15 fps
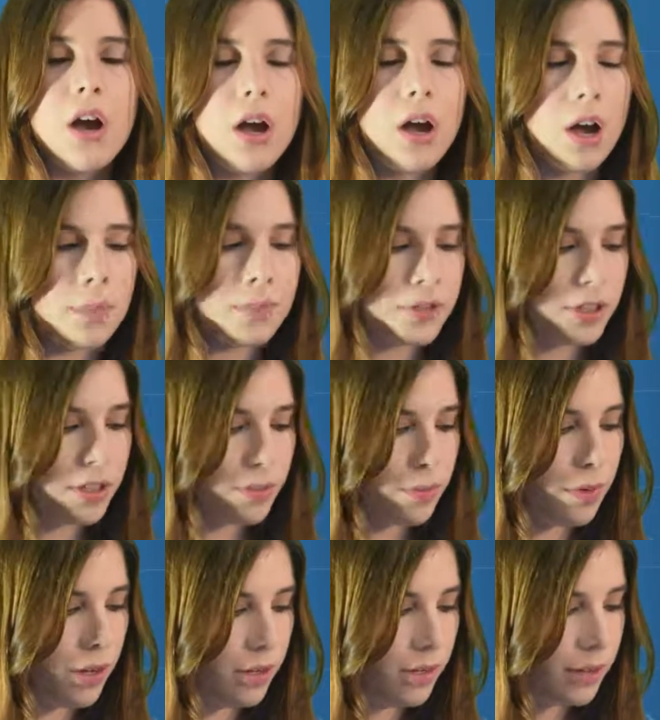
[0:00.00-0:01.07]
option
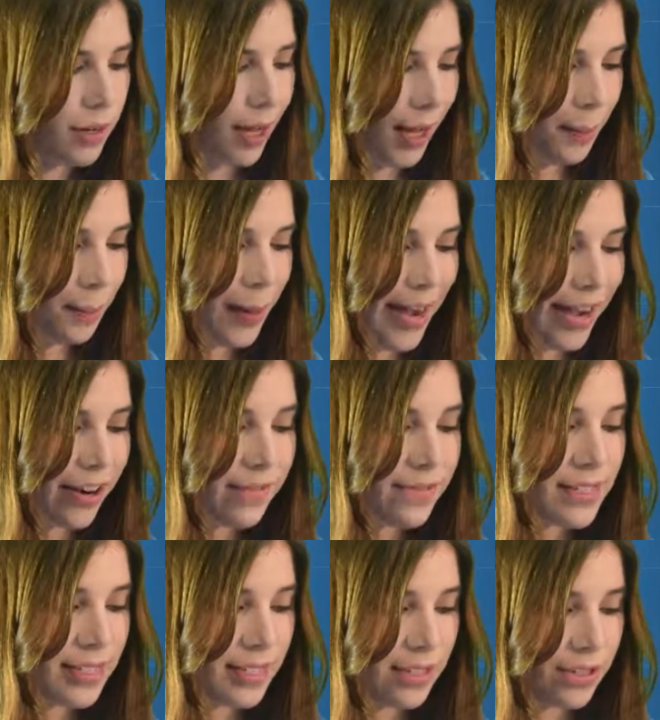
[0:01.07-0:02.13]
1, a pair of
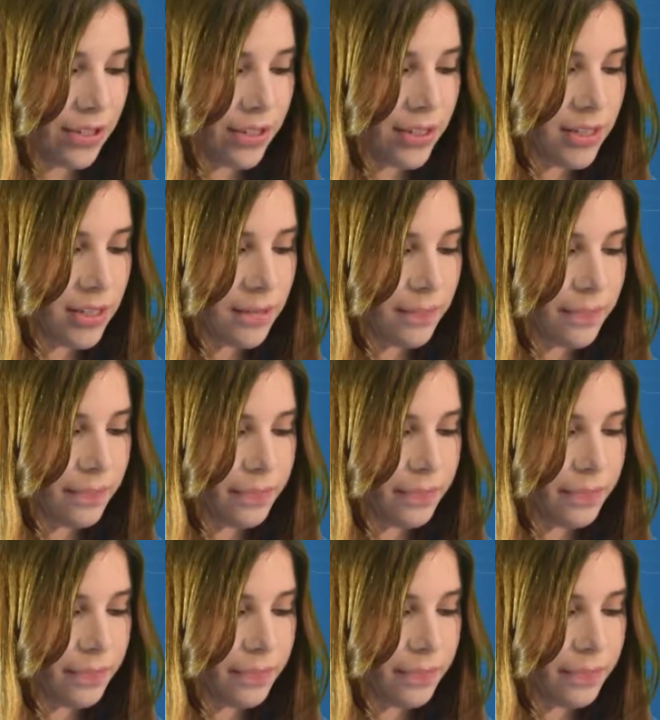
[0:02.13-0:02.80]
scissors.